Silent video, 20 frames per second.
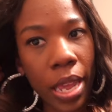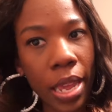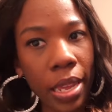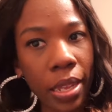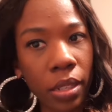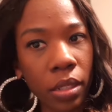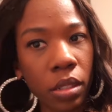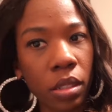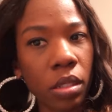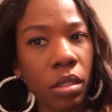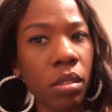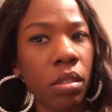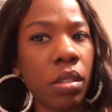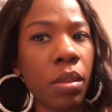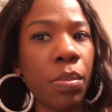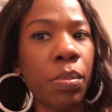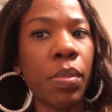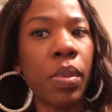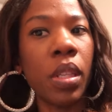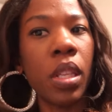and
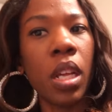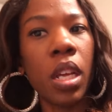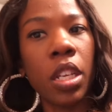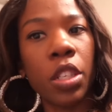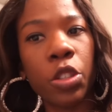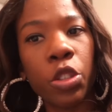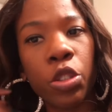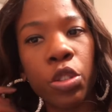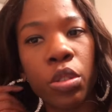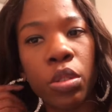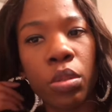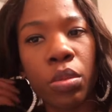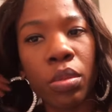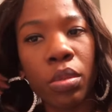some blush